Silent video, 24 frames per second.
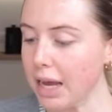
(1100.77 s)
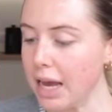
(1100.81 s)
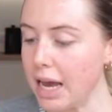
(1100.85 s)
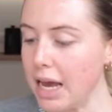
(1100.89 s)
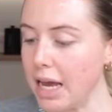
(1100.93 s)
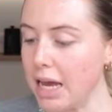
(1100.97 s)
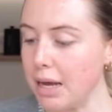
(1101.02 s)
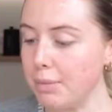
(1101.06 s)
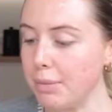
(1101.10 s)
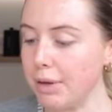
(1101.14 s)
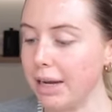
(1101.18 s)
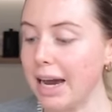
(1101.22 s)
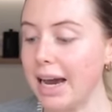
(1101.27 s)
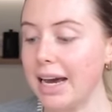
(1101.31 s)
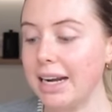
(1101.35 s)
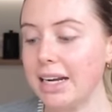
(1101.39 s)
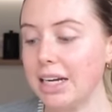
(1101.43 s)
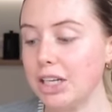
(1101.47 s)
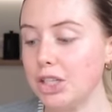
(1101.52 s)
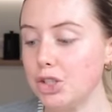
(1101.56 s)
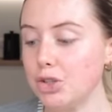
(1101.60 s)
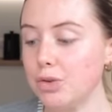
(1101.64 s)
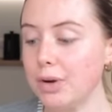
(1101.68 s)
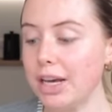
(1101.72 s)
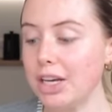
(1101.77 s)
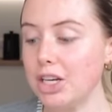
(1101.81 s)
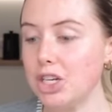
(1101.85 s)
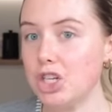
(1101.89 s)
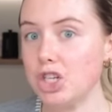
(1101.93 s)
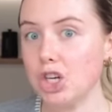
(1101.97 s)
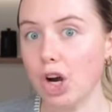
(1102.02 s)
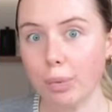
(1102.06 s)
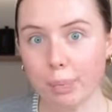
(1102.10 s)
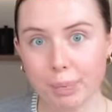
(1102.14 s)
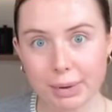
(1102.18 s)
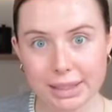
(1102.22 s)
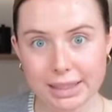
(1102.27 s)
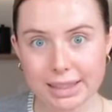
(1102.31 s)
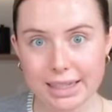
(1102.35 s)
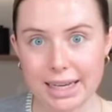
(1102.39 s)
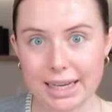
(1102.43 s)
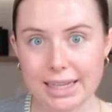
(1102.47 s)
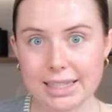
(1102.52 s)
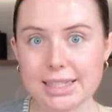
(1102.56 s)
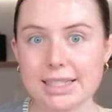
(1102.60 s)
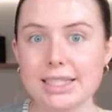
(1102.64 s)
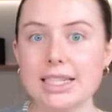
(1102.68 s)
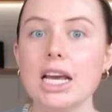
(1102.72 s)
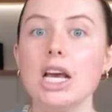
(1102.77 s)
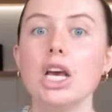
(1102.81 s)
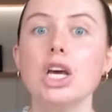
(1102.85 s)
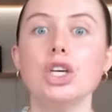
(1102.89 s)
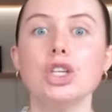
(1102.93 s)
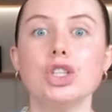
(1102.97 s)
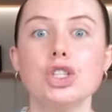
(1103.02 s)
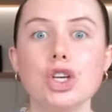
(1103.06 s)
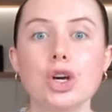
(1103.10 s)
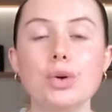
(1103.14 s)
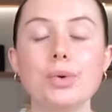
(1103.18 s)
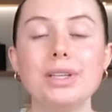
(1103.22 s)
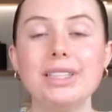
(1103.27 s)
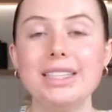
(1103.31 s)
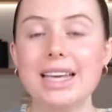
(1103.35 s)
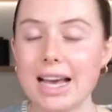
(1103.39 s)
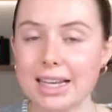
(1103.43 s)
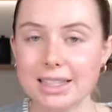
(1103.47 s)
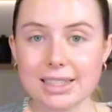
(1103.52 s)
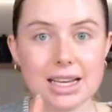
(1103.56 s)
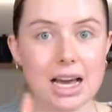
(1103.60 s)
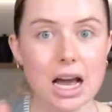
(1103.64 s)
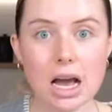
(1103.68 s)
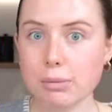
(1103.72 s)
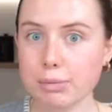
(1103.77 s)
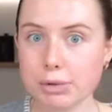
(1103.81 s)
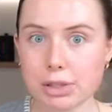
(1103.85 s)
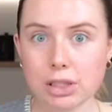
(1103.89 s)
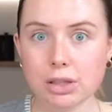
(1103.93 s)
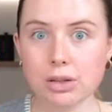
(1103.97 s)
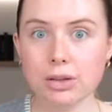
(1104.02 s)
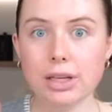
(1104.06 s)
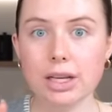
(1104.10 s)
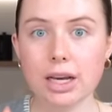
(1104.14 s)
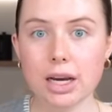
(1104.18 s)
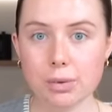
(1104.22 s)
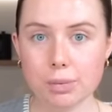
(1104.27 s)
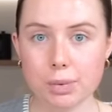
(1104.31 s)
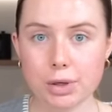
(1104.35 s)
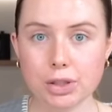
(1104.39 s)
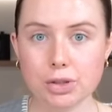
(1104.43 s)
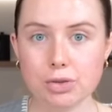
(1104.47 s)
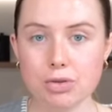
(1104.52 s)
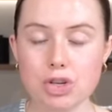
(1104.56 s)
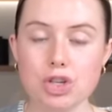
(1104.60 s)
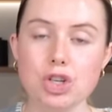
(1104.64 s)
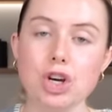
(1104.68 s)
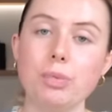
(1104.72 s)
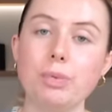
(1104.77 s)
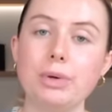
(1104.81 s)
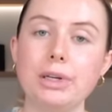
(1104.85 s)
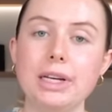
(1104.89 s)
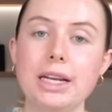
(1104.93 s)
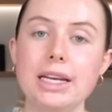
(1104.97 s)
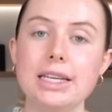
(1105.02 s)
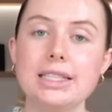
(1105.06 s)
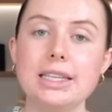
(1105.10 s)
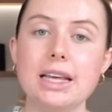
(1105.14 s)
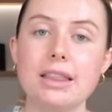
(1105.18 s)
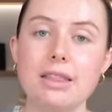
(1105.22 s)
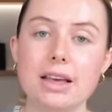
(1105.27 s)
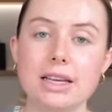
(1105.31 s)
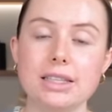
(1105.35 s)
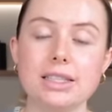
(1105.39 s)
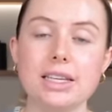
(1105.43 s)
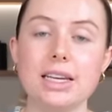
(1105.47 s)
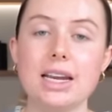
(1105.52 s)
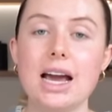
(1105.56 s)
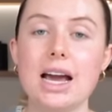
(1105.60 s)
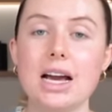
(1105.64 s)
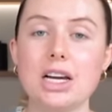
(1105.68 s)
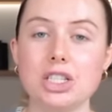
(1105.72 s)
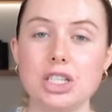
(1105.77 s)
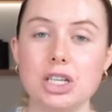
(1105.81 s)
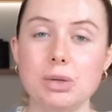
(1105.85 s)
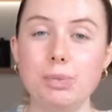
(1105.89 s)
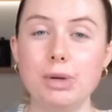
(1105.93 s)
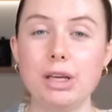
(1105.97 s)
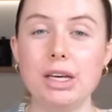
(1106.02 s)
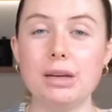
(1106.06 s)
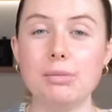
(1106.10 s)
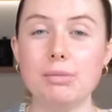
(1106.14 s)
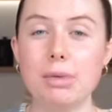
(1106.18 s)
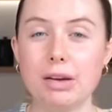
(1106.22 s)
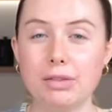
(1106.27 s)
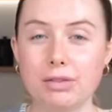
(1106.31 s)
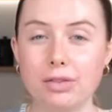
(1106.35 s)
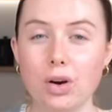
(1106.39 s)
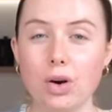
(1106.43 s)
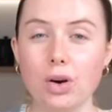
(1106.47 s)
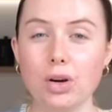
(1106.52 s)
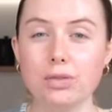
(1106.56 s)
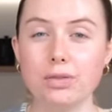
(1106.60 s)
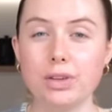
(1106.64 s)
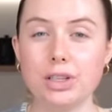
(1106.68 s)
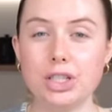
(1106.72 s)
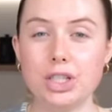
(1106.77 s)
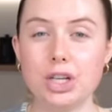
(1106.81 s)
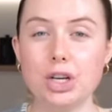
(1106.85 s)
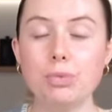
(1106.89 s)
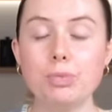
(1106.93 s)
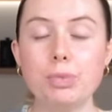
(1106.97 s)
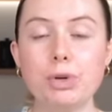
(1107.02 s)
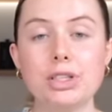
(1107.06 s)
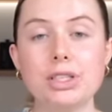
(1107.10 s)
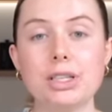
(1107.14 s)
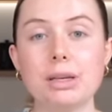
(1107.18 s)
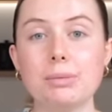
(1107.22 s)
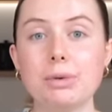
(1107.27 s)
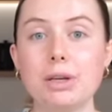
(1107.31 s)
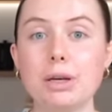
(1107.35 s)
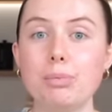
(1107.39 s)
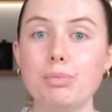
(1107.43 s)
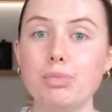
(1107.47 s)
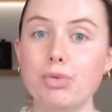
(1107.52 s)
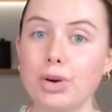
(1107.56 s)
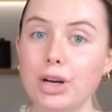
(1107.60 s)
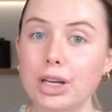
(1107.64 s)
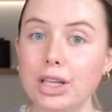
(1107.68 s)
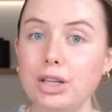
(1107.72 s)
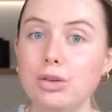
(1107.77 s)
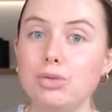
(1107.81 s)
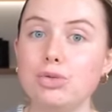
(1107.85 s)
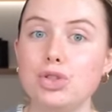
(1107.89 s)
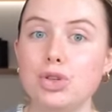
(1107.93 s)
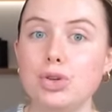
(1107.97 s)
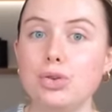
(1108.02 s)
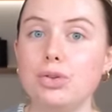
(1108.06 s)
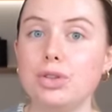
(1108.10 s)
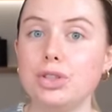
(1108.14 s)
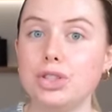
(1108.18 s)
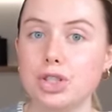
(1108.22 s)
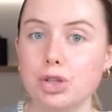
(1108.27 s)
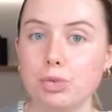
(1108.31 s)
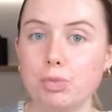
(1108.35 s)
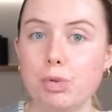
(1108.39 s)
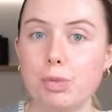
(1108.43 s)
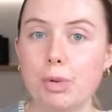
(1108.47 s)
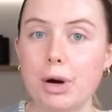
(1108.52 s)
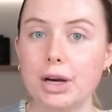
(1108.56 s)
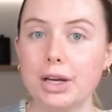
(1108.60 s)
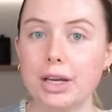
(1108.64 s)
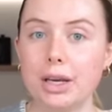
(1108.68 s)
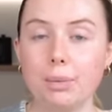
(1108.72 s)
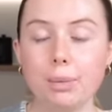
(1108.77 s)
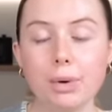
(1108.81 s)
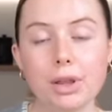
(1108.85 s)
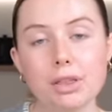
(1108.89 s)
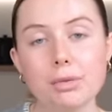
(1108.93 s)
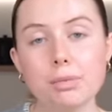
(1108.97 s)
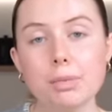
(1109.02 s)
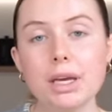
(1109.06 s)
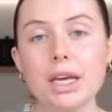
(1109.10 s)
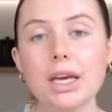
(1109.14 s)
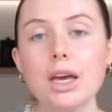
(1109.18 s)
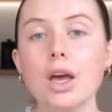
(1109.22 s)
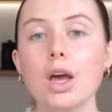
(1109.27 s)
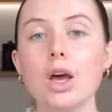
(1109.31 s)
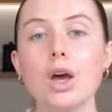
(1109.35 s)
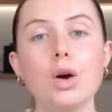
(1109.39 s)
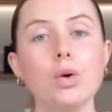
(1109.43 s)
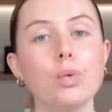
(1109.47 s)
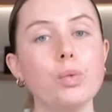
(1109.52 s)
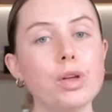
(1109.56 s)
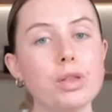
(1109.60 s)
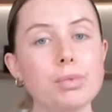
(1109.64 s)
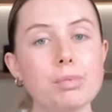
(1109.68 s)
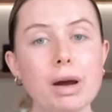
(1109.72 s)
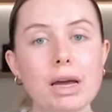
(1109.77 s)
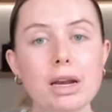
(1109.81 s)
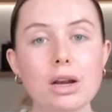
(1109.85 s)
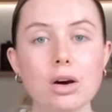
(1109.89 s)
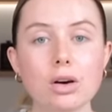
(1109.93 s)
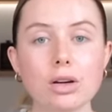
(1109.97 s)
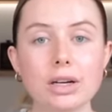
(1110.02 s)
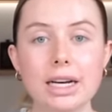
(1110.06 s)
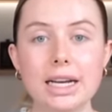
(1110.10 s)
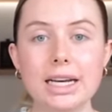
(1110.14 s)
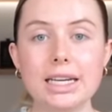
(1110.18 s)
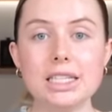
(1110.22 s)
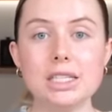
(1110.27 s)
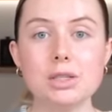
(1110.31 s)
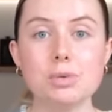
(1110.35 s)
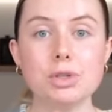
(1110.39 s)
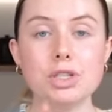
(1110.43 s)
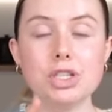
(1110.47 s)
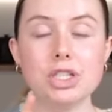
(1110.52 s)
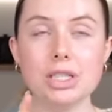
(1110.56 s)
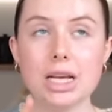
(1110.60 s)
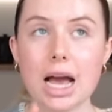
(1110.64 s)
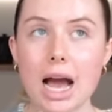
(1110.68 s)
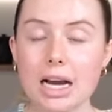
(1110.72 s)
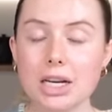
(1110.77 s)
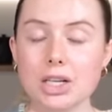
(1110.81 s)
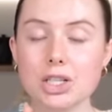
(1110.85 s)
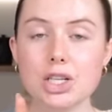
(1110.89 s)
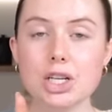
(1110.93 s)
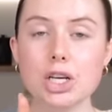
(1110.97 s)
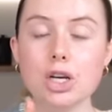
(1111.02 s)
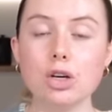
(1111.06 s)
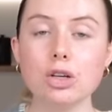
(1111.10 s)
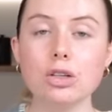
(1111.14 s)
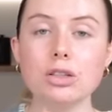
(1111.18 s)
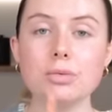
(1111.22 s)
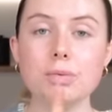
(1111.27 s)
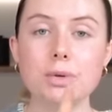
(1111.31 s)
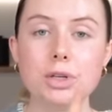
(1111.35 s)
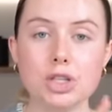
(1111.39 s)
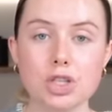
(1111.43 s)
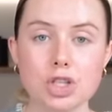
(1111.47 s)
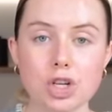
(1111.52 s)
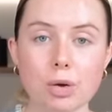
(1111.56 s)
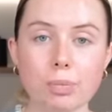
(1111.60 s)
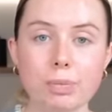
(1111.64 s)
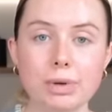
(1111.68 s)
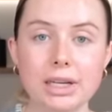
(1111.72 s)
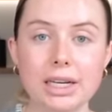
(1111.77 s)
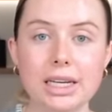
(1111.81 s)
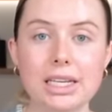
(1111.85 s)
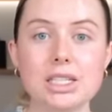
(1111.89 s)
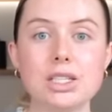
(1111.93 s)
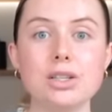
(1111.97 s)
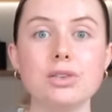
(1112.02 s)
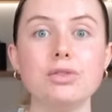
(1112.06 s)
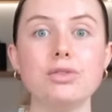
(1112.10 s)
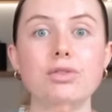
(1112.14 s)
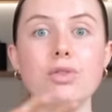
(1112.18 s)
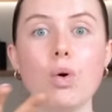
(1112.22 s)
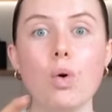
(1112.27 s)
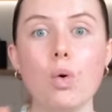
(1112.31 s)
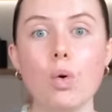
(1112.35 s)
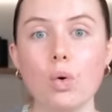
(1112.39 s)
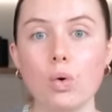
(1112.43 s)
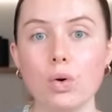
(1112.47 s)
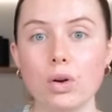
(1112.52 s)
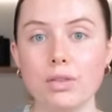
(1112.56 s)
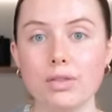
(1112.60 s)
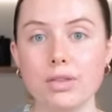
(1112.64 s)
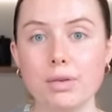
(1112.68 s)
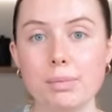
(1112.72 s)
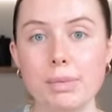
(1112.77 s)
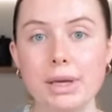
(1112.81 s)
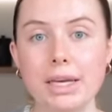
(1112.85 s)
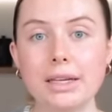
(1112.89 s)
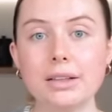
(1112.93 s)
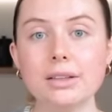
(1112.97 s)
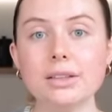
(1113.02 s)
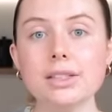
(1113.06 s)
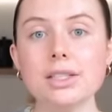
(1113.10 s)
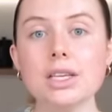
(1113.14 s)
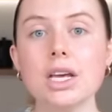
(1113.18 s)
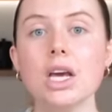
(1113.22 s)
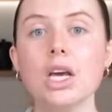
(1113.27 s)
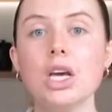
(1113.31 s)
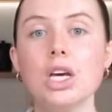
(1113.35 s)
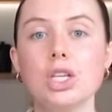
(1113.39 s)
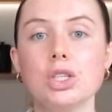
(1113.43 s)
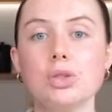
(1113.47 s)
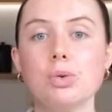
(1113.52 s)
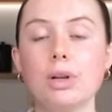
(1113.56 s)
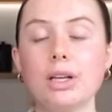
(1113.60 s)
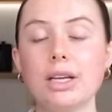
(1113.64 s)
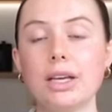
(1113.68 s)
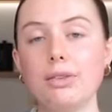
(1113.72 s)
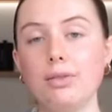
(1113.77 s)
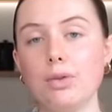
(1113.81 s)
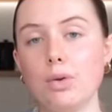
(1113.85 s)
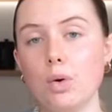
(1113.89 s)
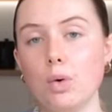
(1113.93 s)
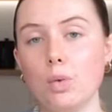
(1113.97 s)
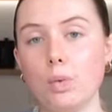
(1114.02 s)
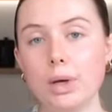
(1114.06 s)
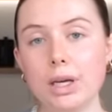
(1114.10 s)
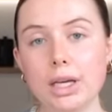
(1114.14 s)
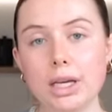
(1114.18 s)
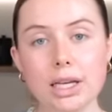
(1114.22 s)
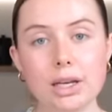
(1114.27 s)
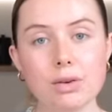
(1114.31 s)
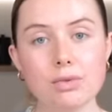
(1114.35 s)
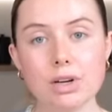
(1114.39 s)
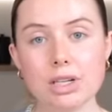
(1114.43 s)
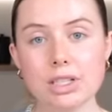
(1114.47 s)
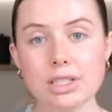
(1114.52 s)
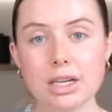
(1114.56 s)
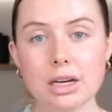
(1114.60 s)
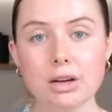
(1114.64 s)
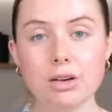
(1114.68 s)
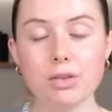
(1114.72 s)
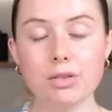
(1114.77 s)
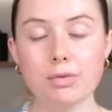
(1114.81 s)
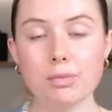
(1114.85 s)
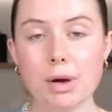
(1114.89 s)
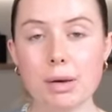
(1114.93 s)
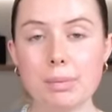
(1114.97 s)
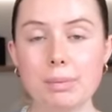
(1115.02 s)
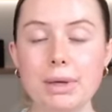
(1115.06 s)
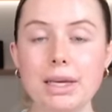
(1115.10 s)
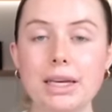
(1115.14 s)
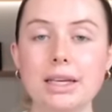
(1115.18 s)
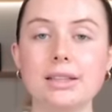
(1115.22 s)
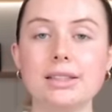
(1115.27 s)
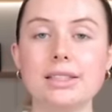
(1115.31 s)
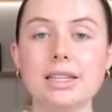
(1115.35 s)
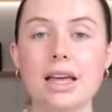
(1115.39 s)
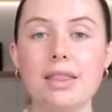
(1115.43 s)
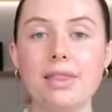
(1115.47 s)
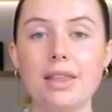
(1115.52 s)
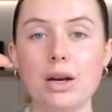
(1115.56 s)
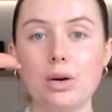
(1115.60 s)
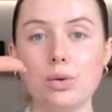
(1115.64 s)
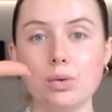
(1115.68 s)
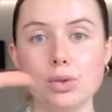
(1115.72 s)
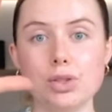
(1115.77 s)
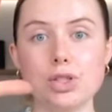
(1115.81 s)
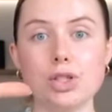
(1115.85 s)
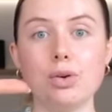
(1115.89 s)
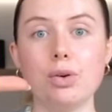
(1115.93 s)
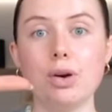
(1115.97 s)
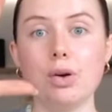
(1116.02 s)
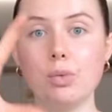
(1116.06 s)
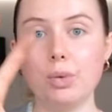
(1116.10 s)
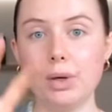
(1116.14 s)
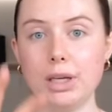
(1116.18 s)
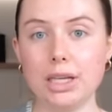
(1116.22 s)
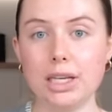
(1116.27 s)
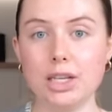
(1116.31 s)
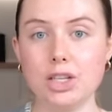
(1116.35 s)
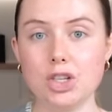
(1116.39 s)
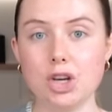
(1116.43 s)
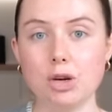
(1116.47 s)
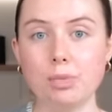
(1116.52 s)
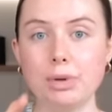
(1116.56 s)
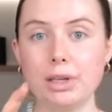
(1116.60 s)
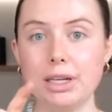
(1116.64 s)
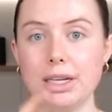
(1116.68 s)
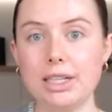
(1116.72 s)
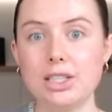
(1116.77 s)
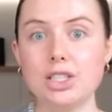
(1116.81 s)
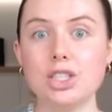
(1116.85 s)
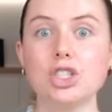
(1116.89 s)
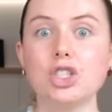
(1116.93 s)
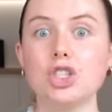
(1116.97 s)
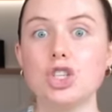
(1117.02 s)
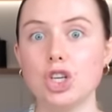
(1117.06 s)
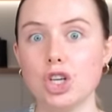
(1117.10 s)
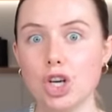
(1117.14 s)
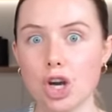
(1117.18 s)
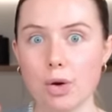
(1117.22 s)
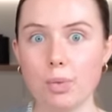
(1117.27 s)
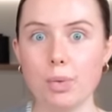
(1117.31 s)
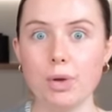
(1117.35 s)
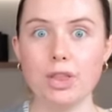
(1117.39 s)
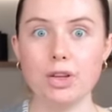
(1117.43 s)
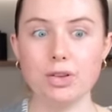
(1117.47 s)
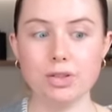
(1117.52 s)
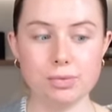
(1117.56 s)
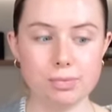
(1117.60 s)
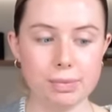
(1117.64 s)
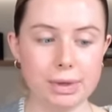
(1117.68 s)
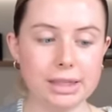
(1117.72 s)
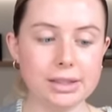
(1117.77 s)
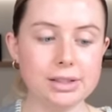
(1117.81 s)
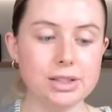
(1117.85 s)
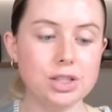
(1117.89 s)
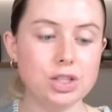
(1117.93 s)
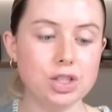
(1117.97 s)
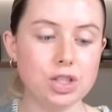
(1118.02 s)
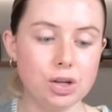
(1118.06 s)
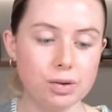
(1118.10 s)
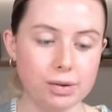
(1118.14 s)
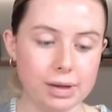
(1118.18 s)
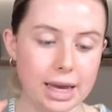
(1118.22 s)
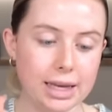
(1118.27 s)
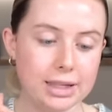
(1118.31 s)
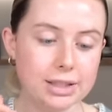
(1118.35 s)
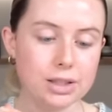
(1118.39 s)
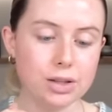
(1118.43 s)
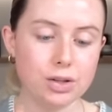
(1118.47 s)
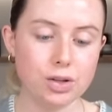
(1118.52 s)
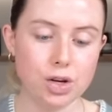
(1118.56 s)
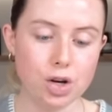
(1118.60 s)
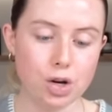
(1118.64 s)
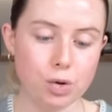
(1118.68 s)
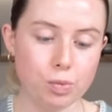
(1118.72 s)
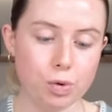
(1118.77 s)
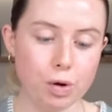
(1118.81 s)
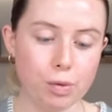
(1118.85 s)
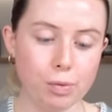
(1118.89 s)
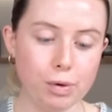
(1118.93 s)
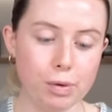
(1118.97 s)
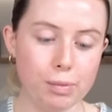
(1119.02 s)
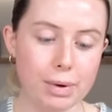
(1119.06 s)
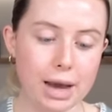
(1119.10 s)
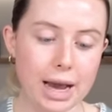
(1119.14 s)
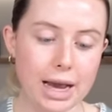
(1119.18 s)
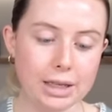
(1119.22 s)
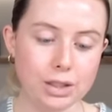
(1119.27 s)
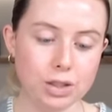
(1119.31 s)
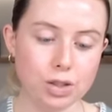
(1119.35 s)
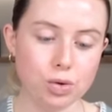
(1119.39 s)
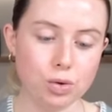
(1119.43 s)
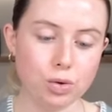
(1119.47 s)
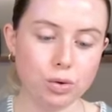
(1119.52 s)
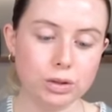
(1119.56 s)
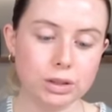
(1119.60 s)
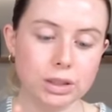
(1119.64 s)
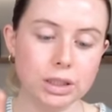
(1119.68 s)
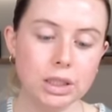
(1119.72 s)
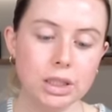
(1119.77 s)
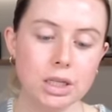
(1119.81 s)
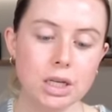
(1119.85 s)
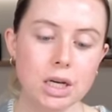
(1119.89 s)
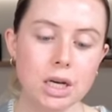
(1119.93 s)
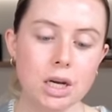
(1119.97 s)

Um, can I do a shopping list? So yes, absolutely I will do a shopping list and that's gonna actually be in my vlog video because I'm gonna bring you to the supermarket with me with my long list, which is actually going to be a shopping list for all of the meals. So I'll give you a weekly rundown of my meals and then also a weekly shopping list to go with those meals. So yes, no problem at all.